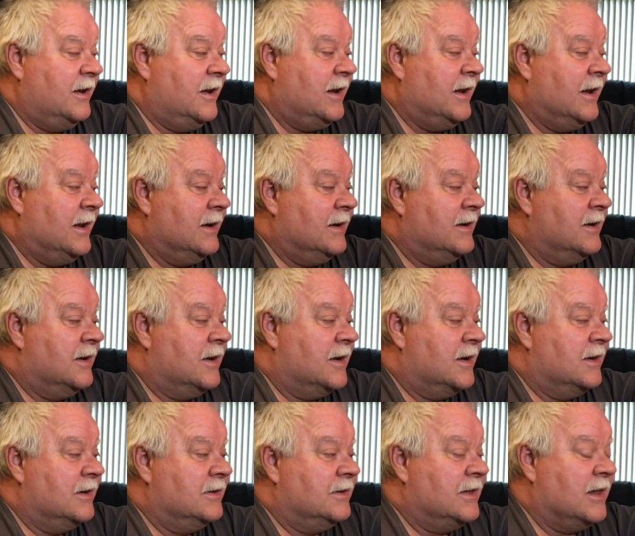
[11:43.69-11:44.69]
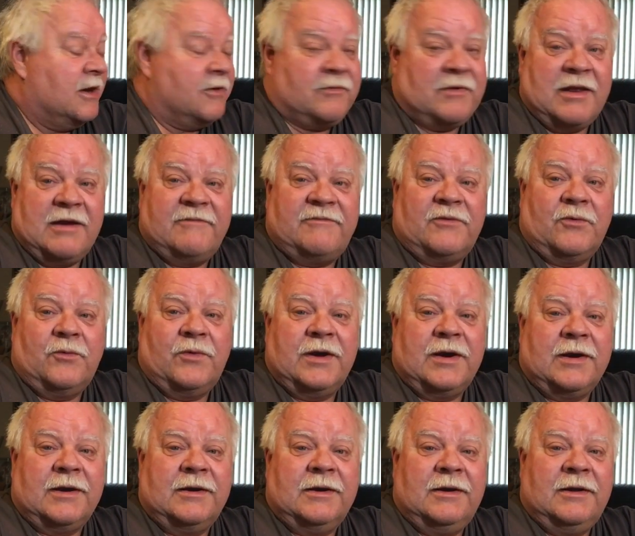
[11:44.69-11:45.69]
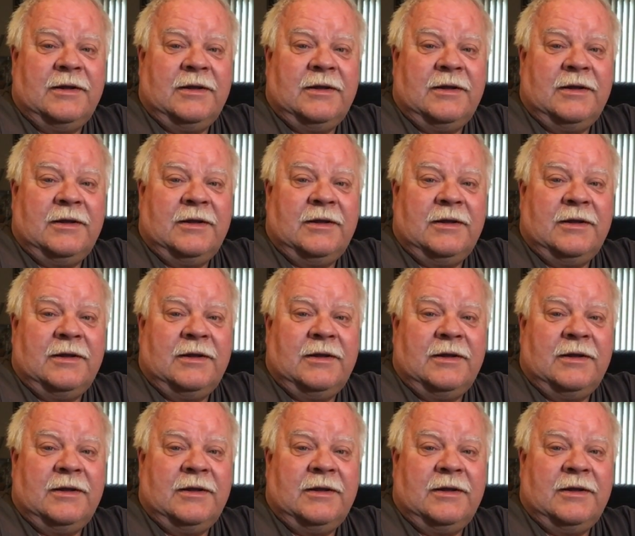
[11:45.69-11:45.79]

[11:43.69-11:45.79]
and get it ready for winter.